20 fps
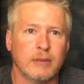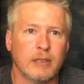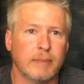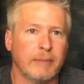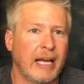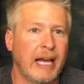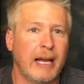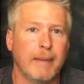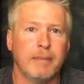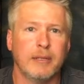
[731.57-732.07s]
I'm
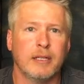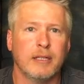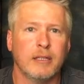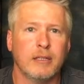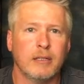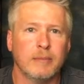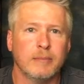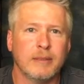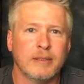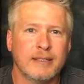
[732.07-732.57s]
happy to hear
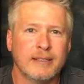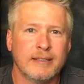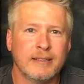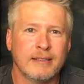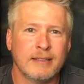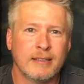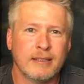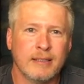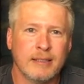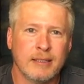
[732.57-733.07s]
them.
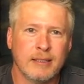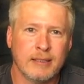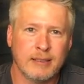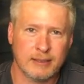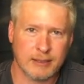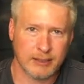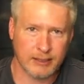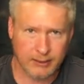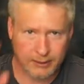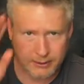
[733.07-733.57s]

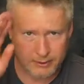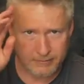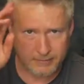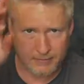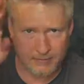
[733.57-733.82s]
Cheers.